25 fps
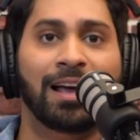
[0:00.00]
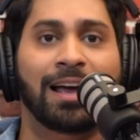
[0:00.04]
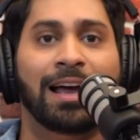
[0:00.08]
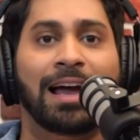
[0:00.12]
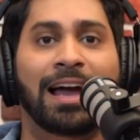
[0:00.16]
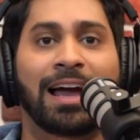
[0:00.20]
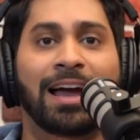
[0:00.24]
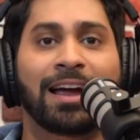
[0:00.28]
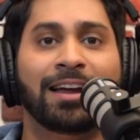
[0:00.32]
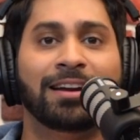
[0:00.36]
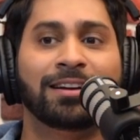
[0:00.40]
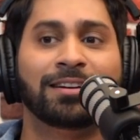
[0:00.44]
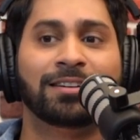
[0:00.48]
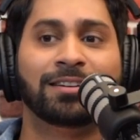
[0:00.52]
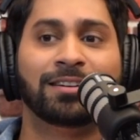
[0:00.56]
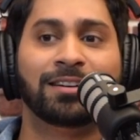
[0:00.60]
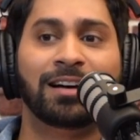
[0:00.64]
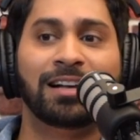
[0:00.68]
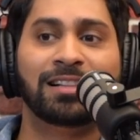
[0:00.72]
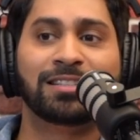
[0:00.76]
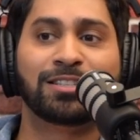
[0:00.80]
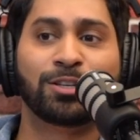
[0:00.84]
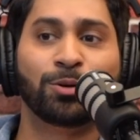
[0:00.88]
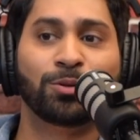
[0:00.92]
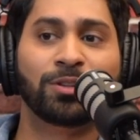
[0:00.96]
And uh,
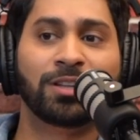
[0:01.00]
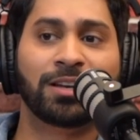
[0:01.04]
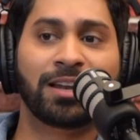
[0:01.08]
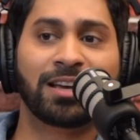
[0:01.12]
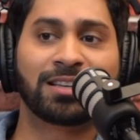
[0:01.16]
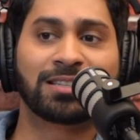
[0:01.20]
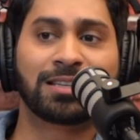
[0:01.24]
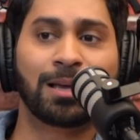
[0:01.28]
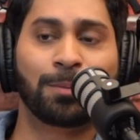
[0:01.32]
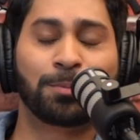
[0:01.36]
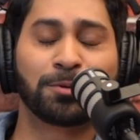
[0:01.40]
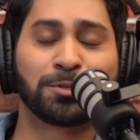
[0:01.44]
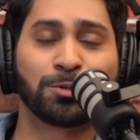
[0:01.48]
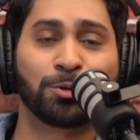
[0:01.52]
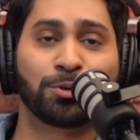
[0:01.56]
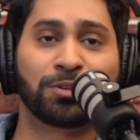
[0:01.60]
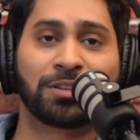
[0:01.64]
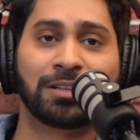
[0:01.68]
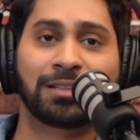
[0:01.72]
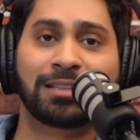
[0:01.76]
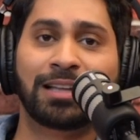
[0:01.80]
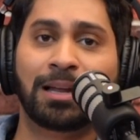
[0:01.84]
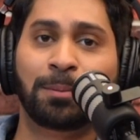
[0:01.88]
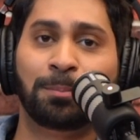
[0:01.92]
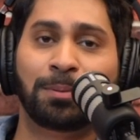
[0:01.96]
I'll see you in the next episode.
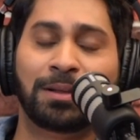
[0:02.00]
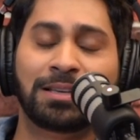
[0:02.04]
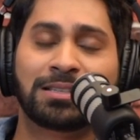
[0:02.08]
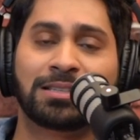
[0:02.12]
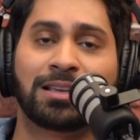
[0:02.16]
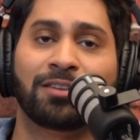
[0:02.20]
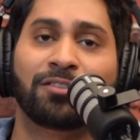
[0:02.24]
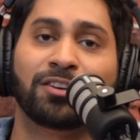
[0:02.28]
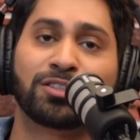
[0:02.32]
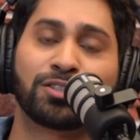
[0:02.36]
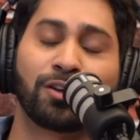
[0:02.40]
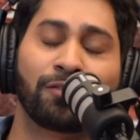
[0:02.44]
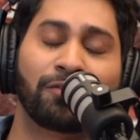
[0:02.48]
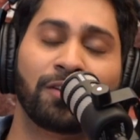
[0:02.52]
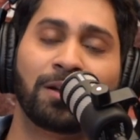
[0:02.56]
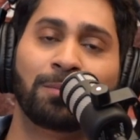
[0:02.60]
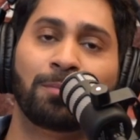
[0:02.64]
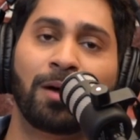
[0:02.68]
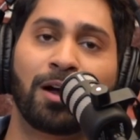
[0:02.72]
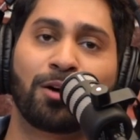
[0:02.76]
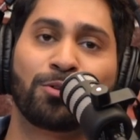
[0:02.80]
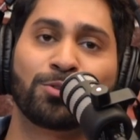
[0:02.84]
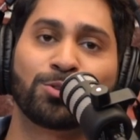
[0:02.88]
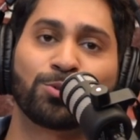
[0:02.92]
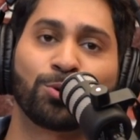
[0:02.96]
Till then, please give us your
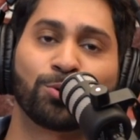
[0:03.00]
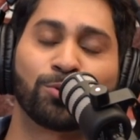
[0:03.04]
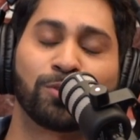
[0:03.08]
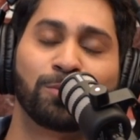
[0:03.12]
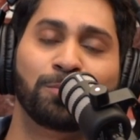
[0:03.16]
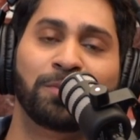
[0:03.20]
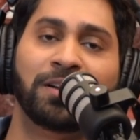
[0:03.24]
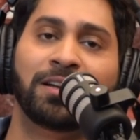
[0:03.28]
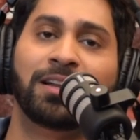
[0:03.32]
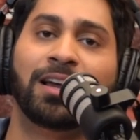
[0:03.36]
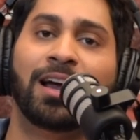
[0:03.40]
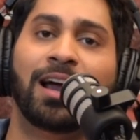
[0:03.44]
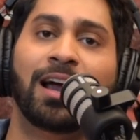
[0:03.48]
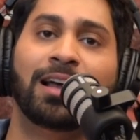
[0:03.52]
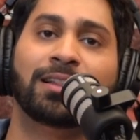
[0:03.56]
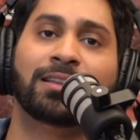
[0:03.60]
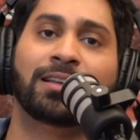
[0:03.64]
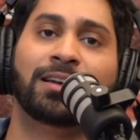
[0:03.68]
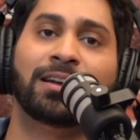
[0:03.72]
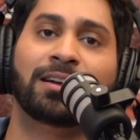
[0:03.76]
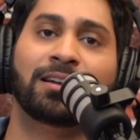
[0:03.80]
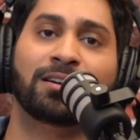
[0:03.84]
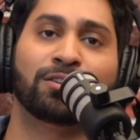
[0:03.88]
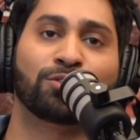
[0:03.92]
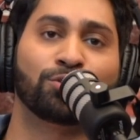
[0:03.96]
feedback on social media at the
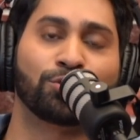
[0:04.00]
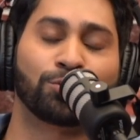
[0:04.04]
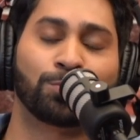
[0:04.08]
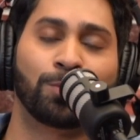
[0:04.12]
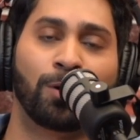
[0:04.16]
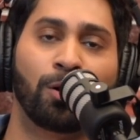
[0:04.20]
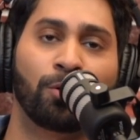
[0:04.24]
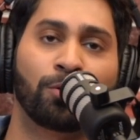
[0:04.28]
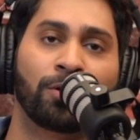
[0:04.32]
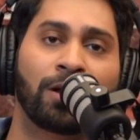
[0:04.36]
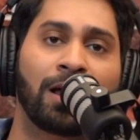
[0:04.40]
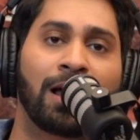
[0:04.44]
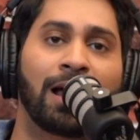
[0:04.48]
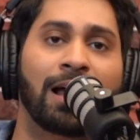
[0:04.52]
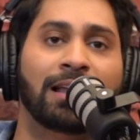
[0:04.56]
rate Ankush Bahuguna,